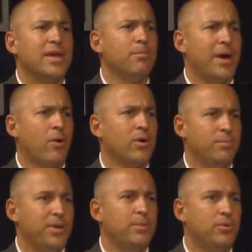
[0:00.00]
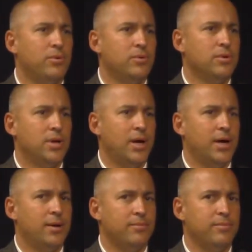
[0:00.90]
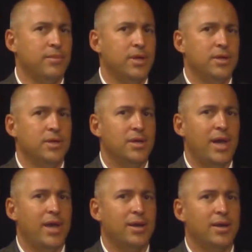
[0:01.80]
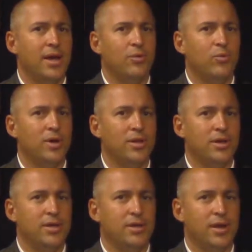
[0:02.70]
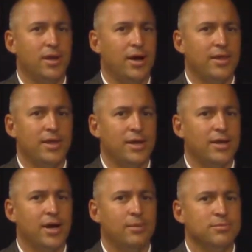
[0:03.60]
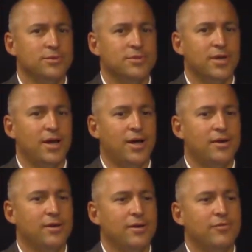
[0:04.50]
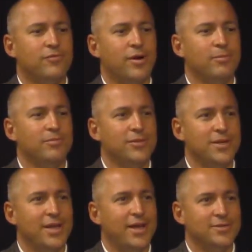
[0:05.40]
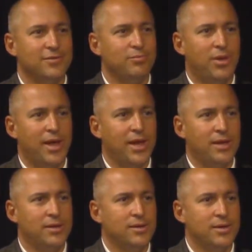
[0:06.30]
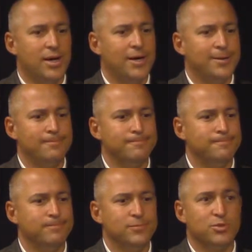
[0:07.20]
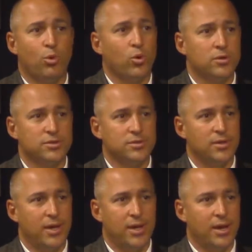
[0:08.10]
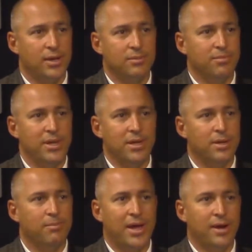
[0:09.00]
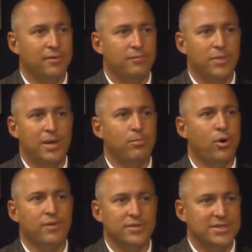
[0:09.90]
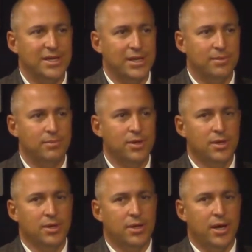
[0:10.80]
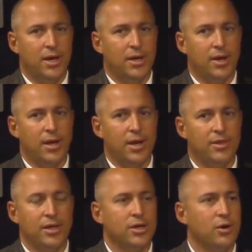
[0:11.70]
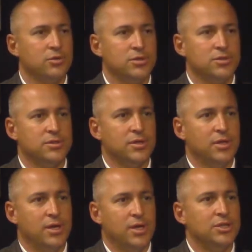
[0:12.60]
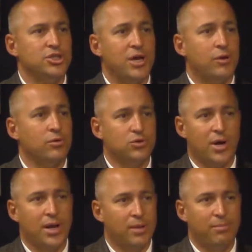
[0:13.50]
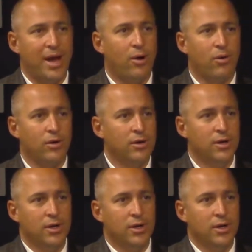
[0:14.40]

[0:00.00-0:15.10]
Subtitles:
empowering people, and really, I think it comes from the days of playing sports and being competitive, being part of a team. I think coaches in general try to empower